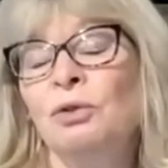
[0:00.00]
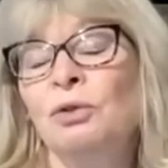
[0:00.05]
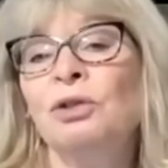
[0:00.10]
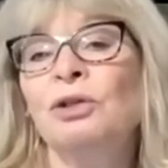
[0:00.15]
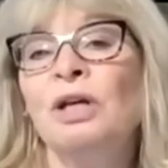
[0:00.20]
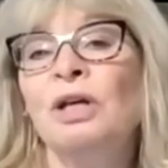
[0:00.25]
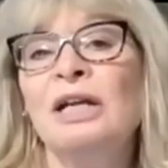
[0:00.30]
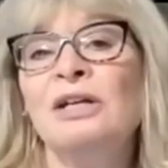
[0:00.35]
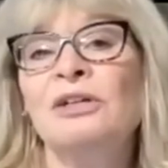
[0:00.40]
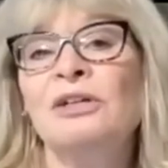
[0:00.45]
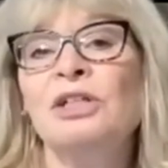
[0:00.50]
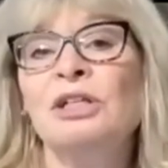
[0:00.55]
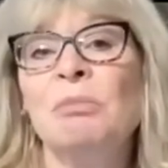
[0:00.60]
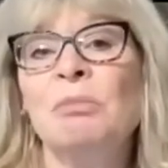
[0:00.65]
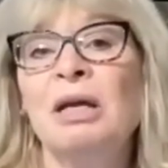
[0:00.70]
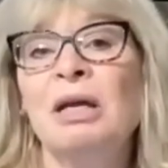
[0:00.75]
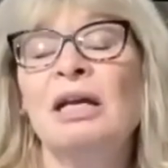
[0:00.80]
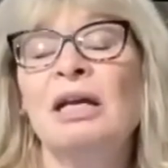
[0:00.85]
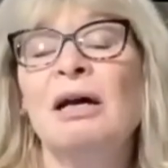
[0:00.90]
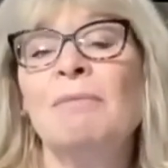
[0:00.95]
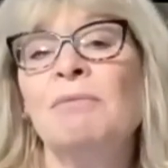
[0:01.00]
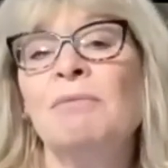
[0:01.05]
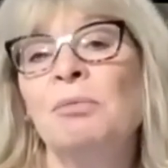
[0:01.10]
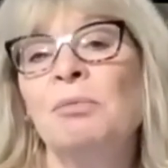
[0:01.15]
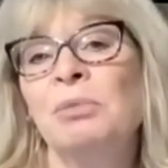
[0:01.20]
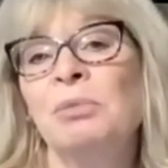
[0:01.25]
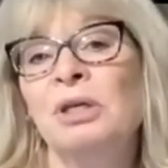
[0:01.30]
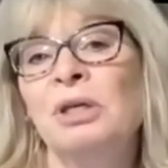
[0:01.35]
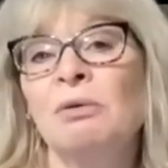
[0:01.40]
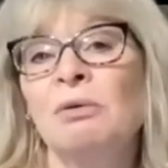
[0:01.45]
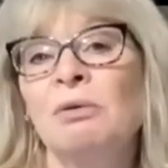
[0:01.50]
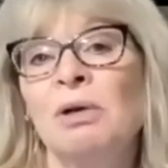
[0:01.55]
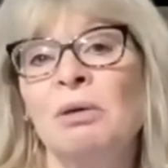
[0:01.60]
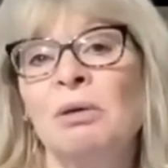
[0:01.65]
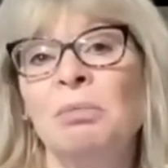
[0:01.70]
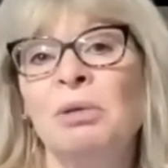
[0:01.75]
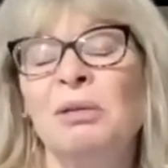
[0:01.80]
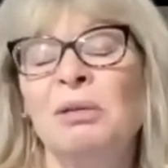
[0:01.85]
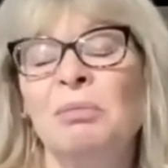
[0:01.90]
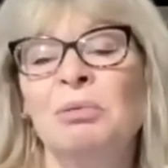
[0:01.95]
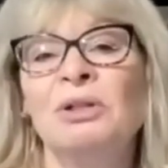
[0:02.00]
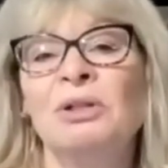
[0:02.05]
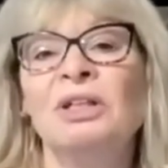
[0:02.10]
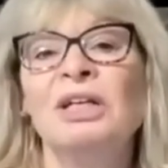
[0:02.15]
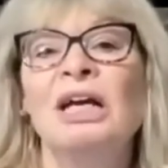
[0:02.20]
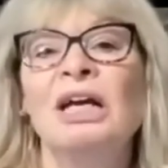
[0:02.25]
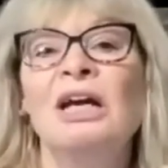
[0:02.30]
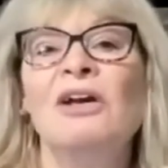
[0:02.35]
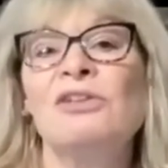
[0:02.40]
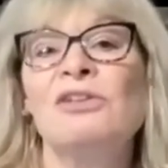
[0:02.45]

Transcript: Your energy might come from being around people.